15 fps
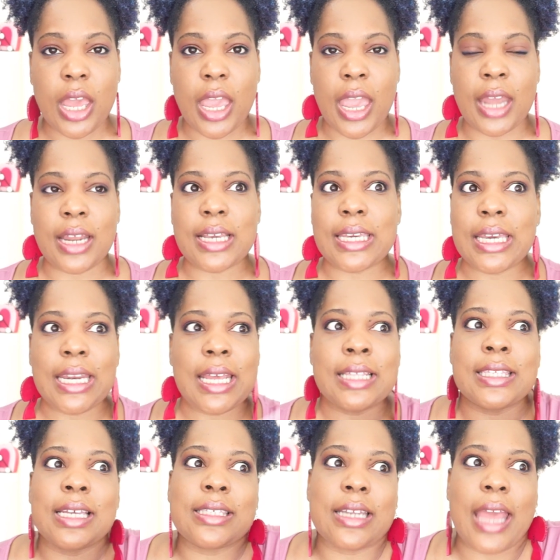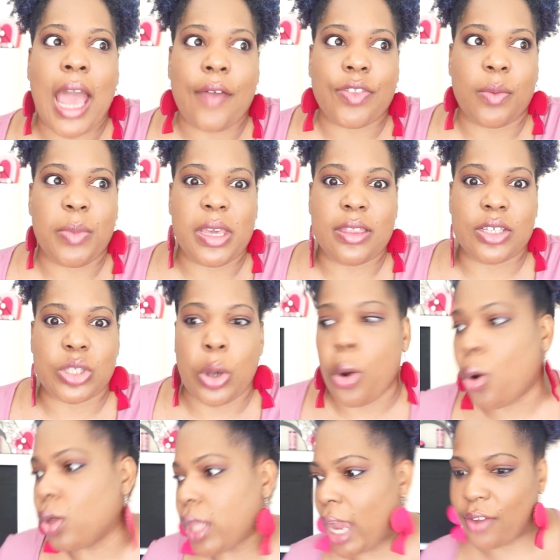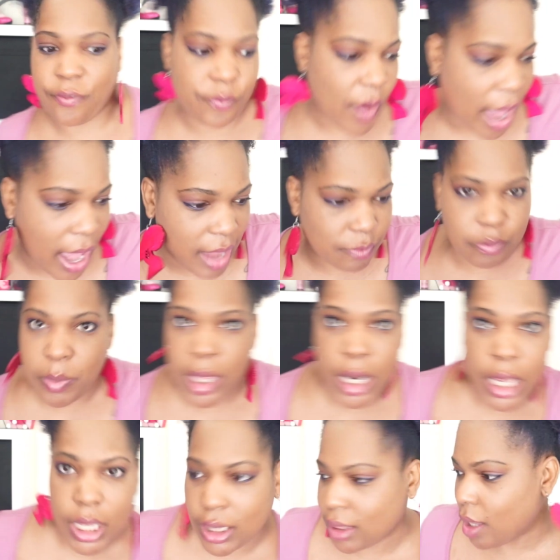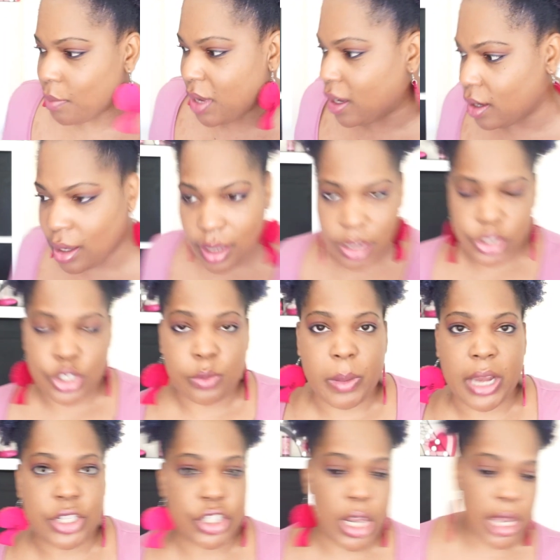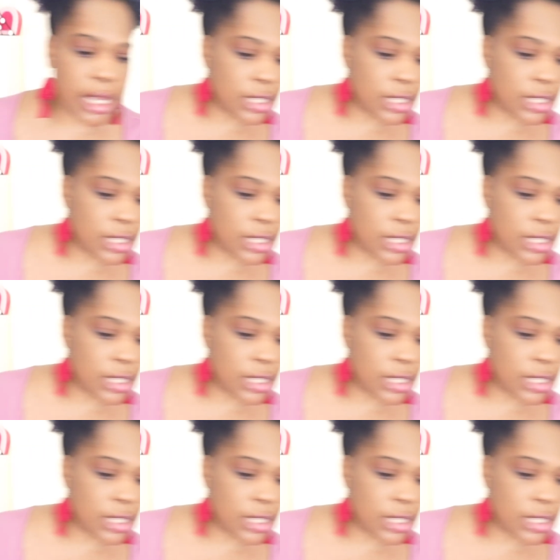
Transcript: And again, it doesn't have to be this whole like 5-minute, let me do my check.